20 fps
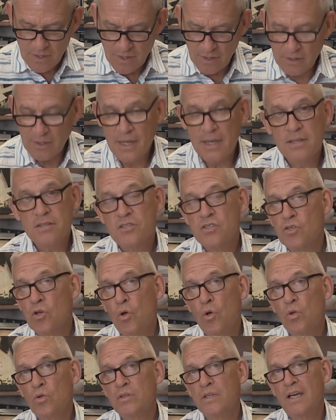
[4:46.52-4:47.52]
A land
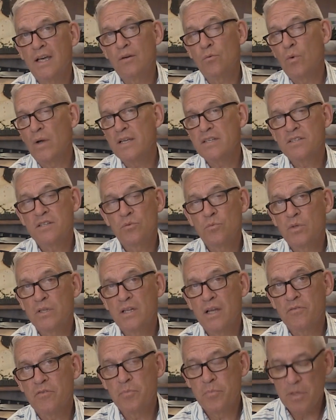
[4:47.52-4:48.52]
sold and wasted
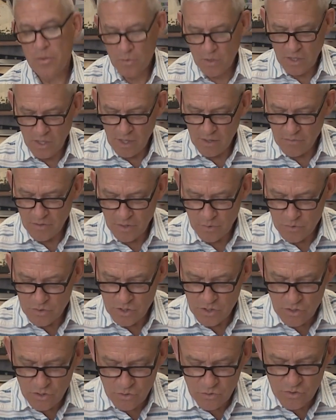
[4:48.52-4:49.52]
would never be recovered. It was
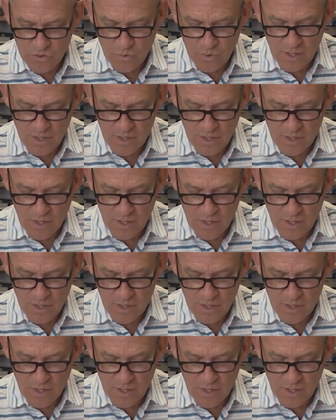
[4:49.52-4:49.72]
a huge